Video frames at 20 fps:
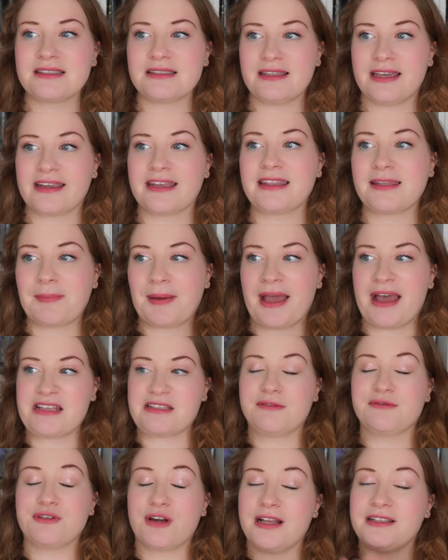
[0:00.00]
Like, in the past,
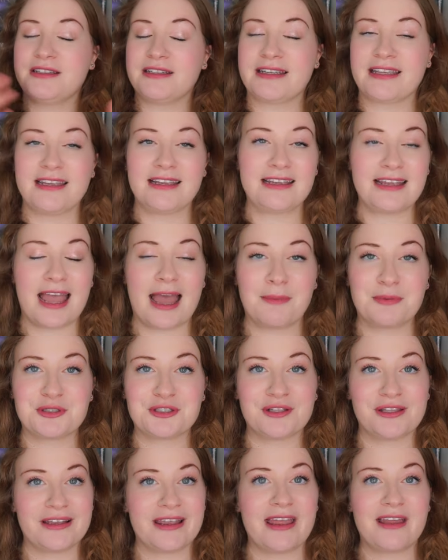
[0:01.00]
I've tried to
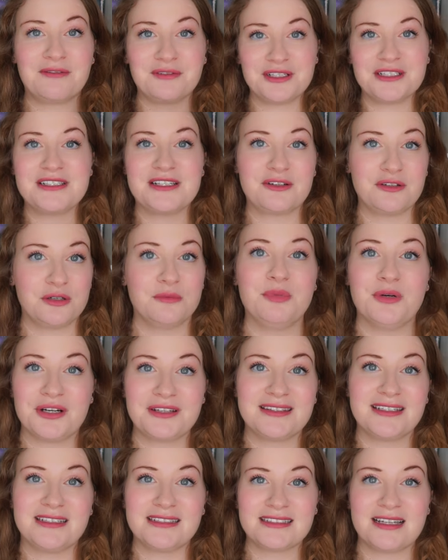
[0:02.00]
capture like every single
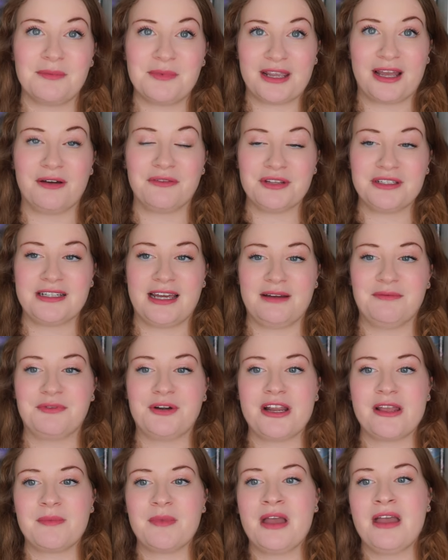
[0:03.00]
book that is coming out in the time
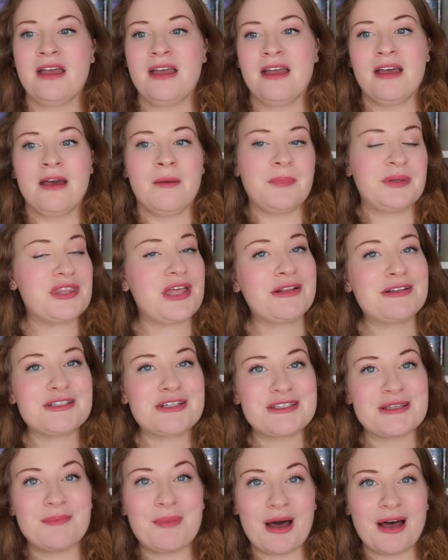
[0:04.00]
frame, but that's
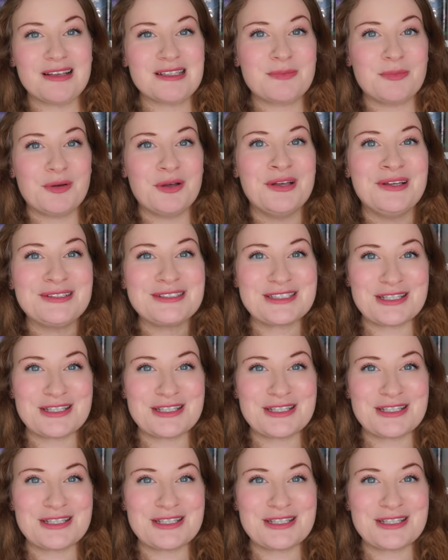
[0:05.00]
just impossible.